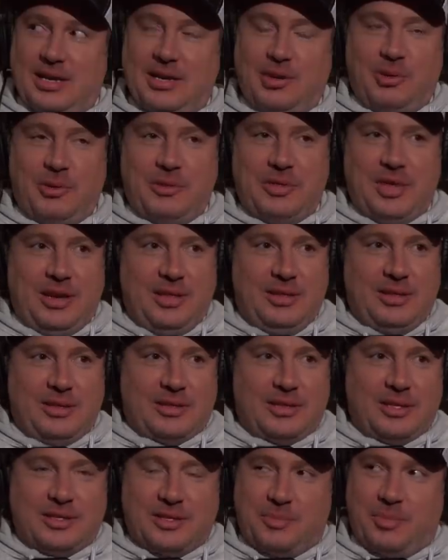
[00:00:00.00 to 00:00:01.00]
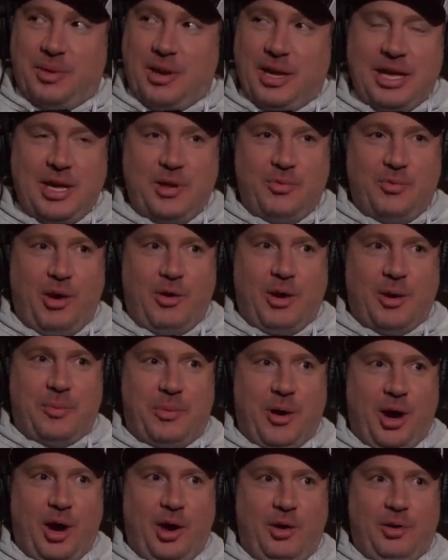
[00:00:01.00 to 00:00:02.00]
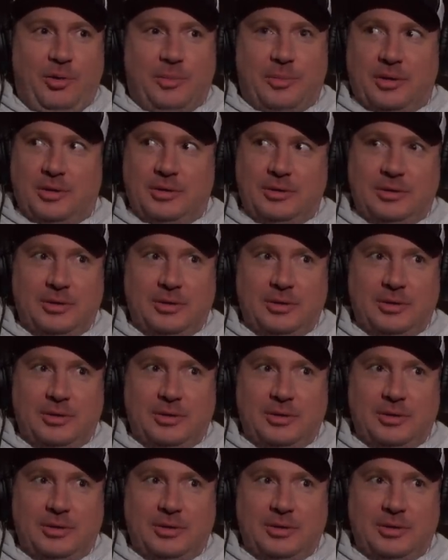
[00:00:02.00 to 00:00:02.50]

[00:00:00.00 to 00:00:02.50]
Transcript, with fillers: didn't agree with anything. It's no, them, he the wrote liberals. a poem. The